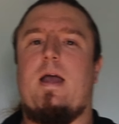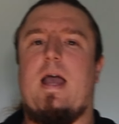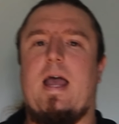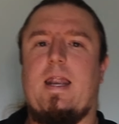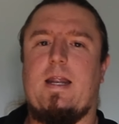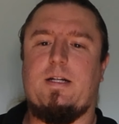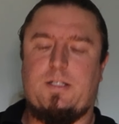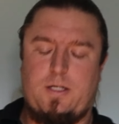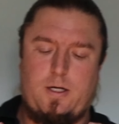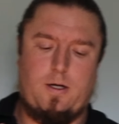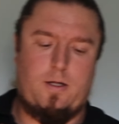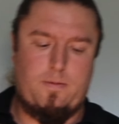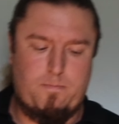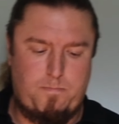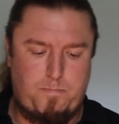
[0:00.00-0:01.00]
and it's going
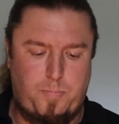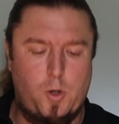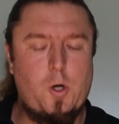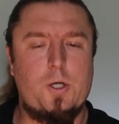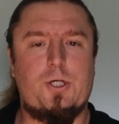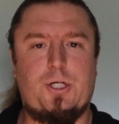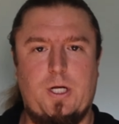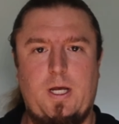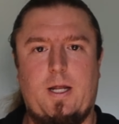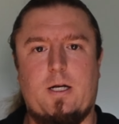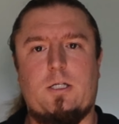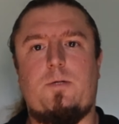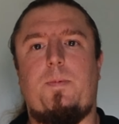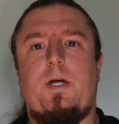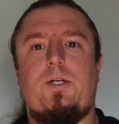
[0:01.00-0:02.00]
to push in,
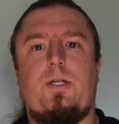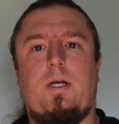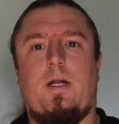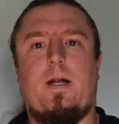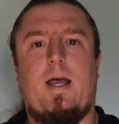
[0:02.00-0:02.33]
especially on